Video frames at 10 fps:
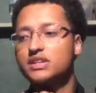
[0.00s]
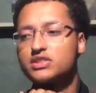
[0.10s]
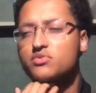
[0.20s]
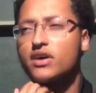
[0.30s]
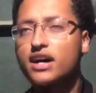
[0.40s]

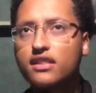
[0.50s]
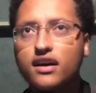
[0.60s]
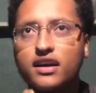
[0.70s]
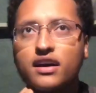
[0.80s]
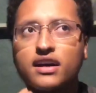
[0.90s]
This is why a
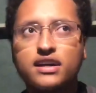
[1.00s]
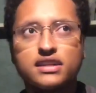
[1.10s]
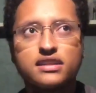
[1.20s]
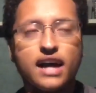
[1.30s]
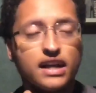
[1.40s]
lot of
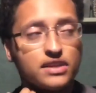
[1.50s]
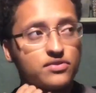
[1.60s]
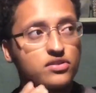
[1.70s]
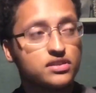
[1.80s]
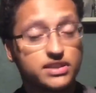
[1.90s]

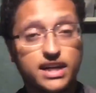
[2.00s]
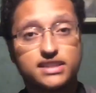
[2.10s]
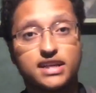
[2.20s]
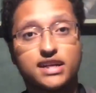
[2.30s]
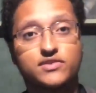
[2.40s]

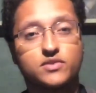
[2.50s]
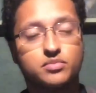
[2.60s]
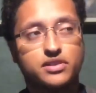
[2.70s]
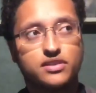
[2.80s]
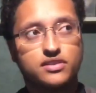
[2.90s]
jazz saxophone
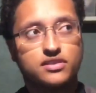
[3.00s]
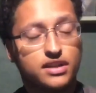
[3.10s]
players